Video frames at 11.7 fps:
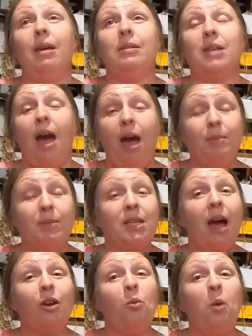time's
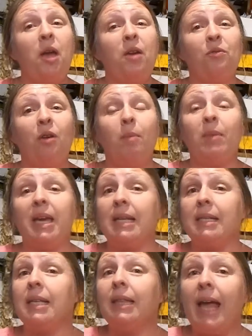gotten away from me,
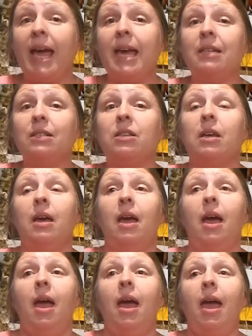it's late,
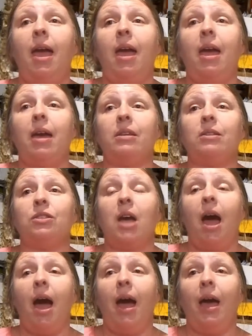and
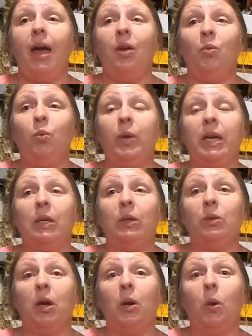I will
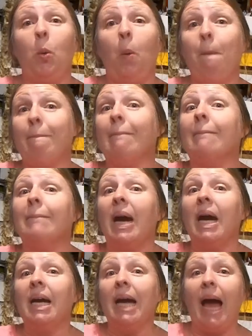go,
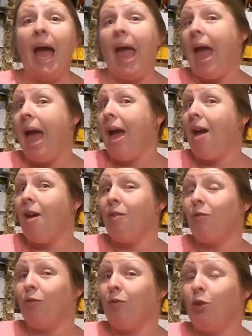I
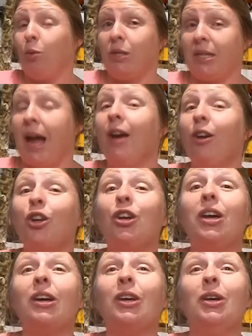have no desire to
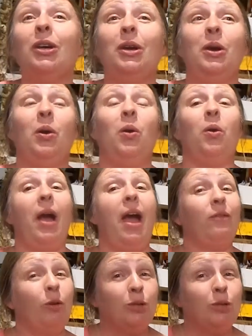cook or I have no